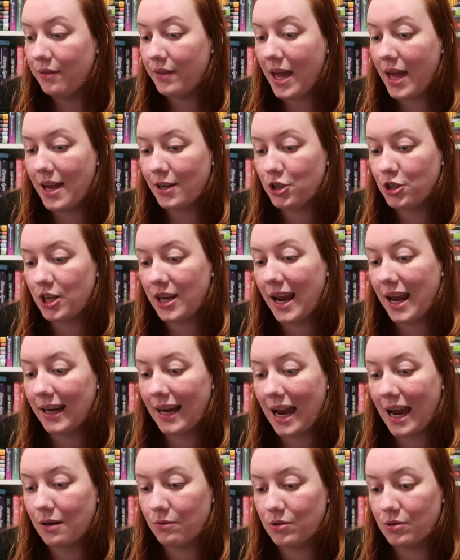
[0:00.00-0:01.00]
There she
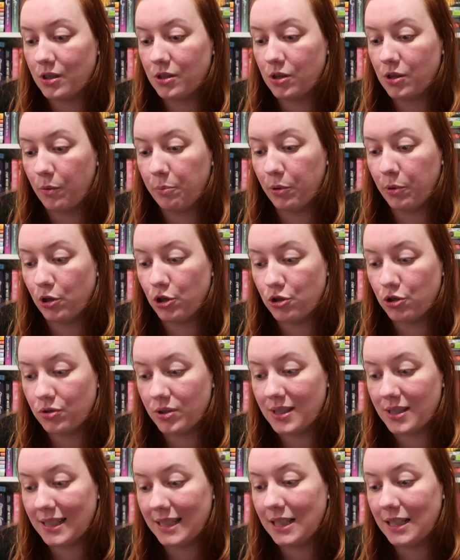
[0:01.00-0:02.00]
encounters a
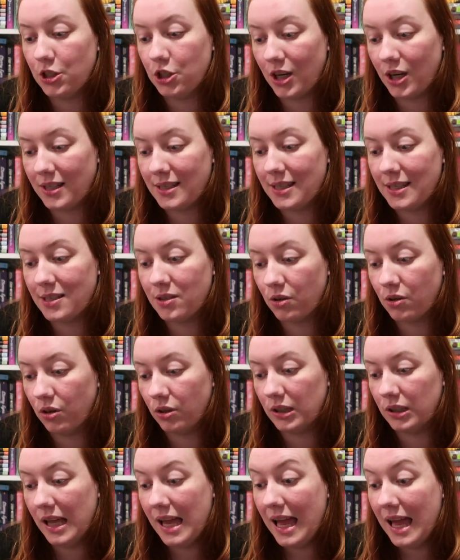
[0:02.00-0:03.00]
boisterously chatty
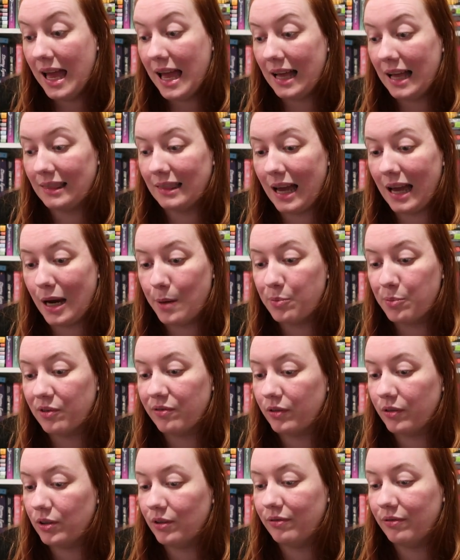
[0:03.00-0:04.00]
skull, a
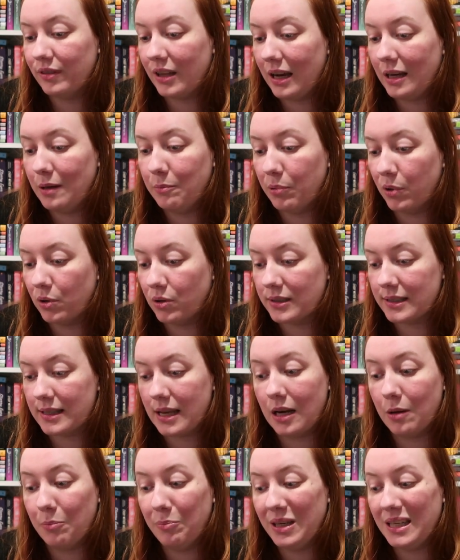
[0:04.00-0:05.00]
library full of flying books,
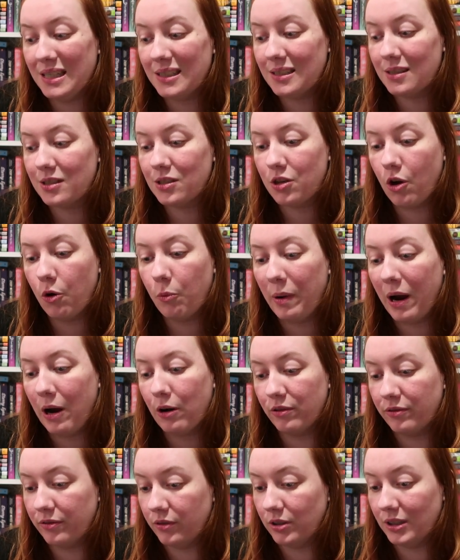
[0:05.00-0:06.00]
and a beast so
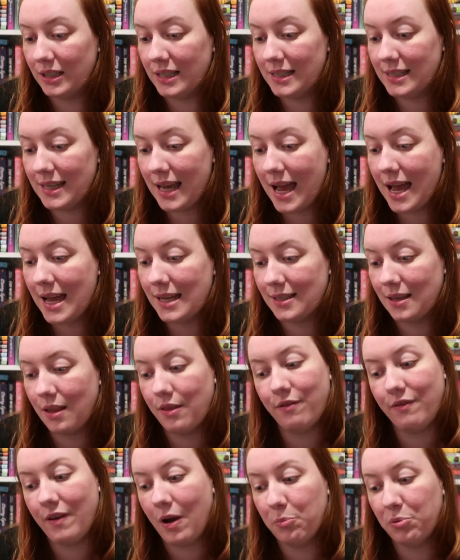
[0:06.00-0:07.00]
powerful it tears
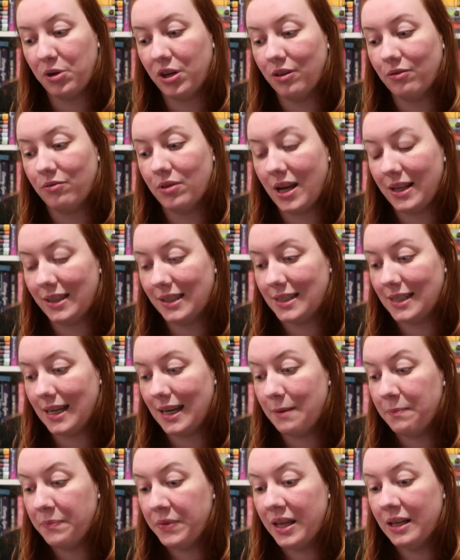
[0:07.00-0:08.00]
at the fabric of
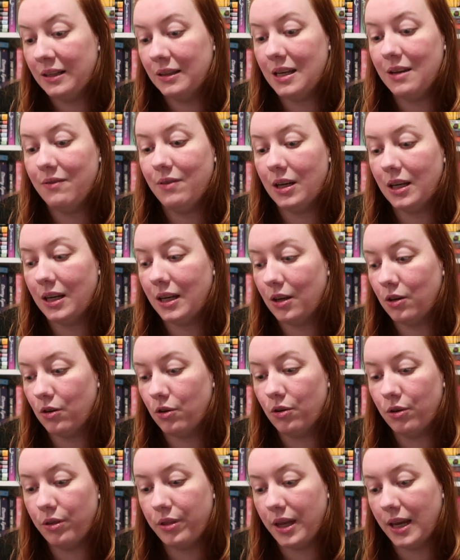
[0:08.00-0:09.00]
reality, leaving
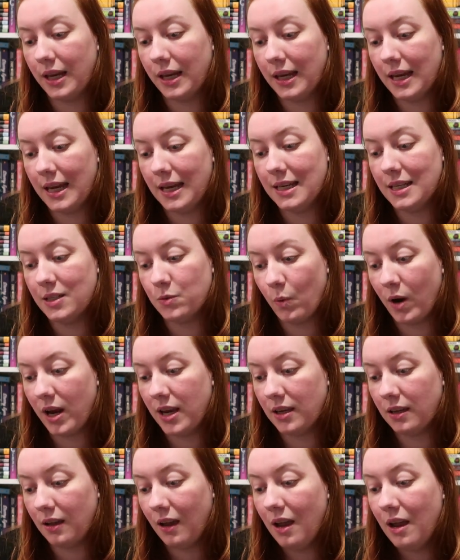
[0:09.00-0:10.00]
nothing in its
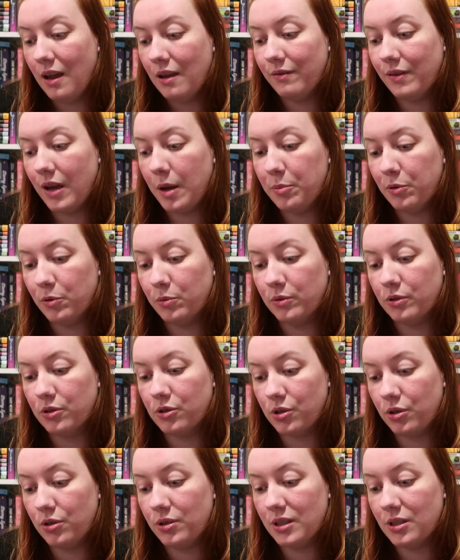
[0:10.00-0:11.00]
wake. Fable will
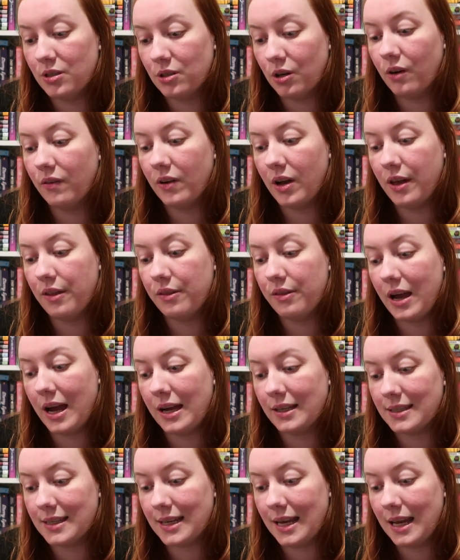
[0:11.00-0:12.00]
soon discover
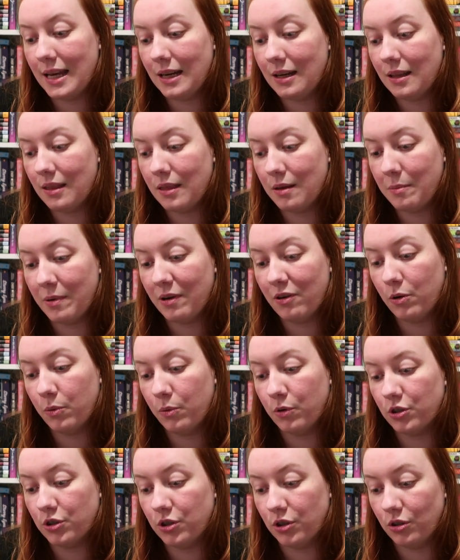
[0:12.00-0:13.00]
that in the
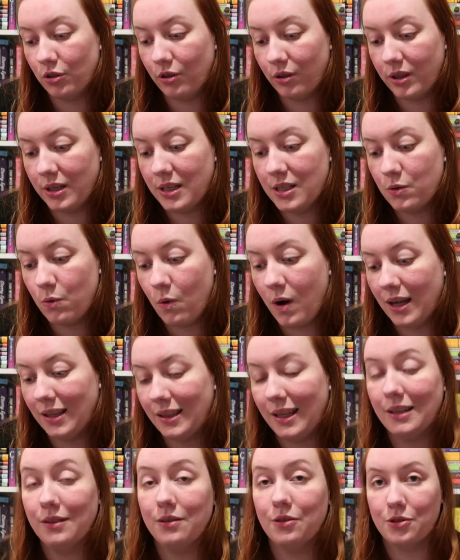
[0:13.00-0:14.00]
Mirrorwood, nothing is
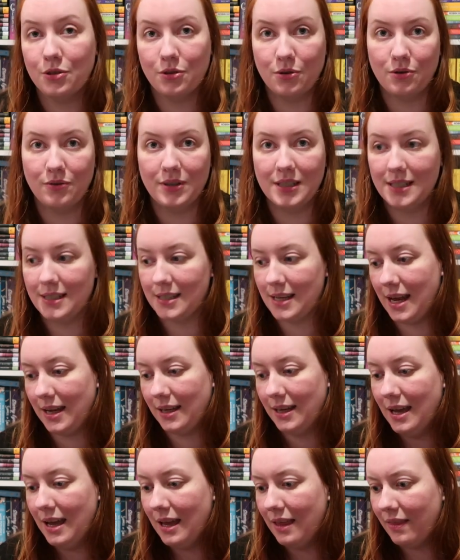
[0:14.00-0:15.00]
quite like the stories say.
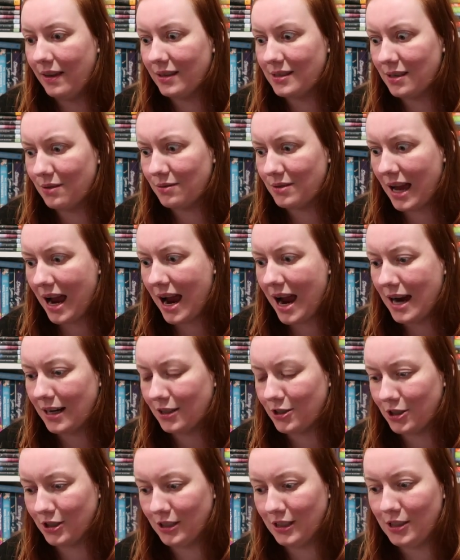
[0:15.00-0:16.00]
That sounds
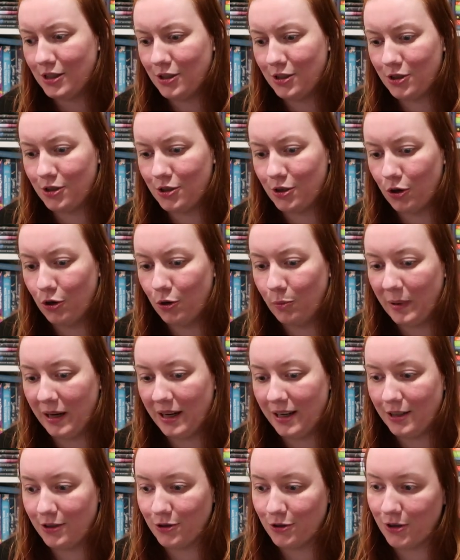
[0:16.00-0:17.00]
actually super
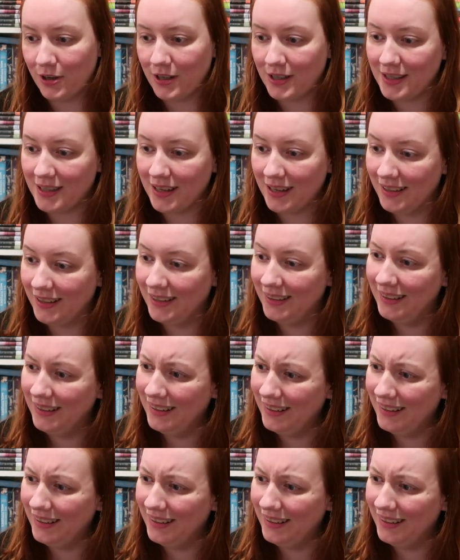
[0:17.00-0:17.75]
interesting.